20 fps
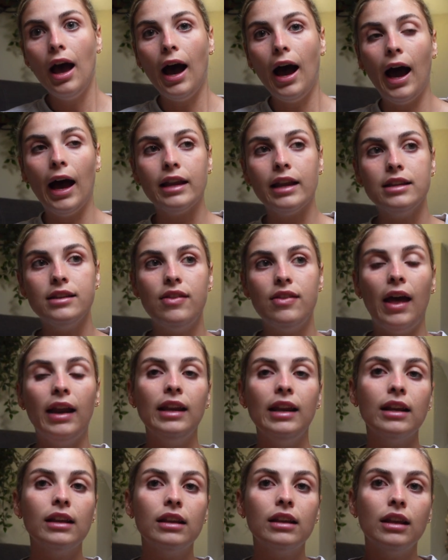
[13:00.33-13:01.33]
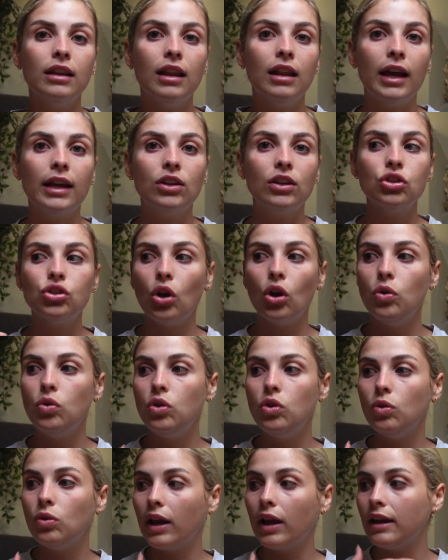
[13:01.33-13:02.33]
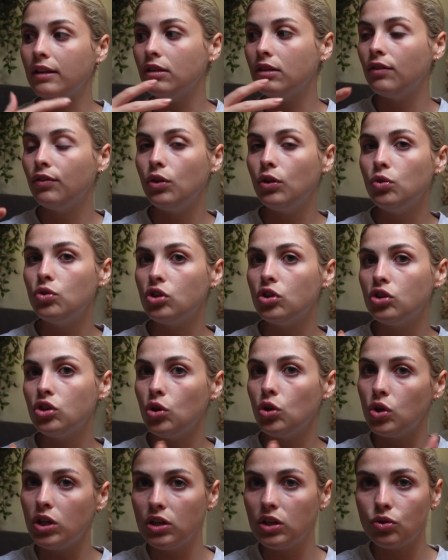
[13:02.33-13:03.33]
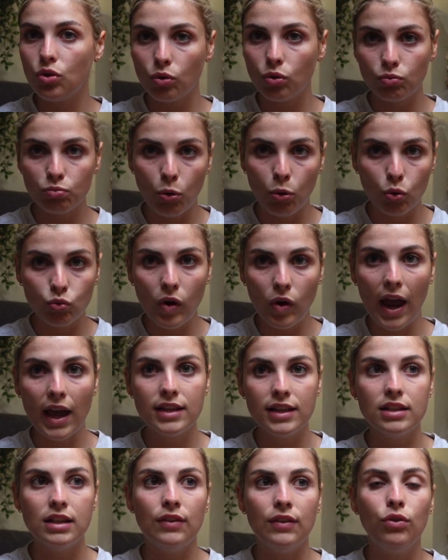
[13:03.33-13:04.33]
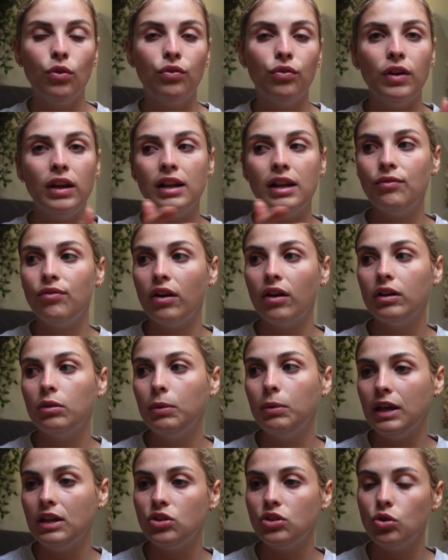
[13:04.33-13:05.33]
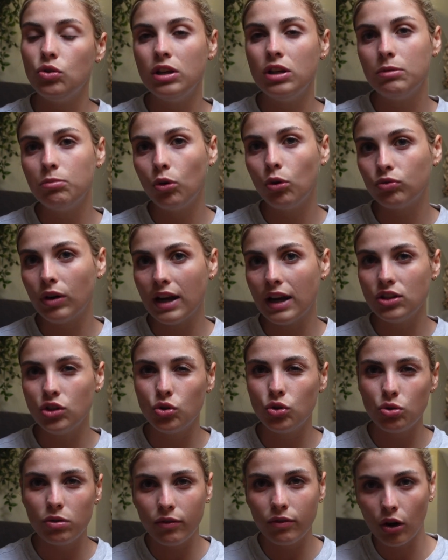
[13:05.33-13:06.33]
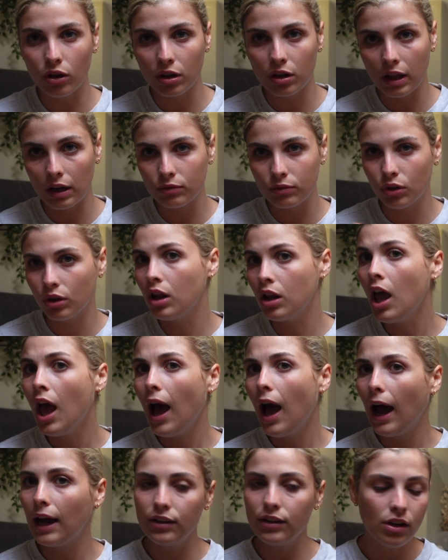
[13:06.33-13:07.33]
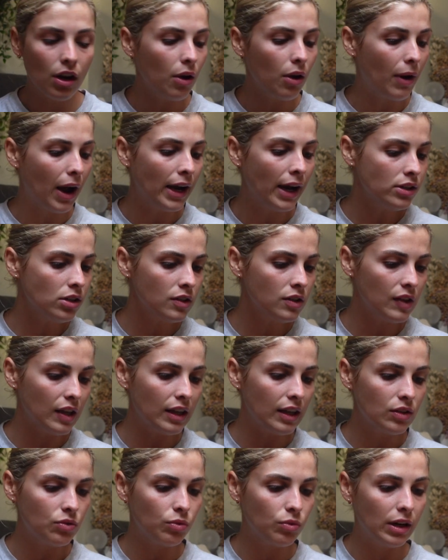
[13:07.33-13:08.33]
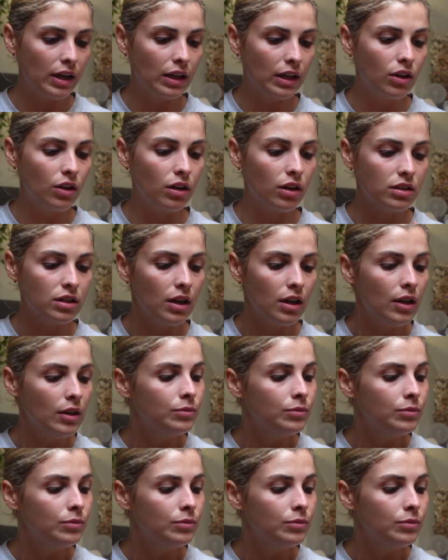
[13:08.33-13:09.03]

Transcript: And then it can like show you like in the future, do you need more rest? If you're feeling very weak, do you need more rest? Should you have gone on that run? I don't know, I just think it's really good.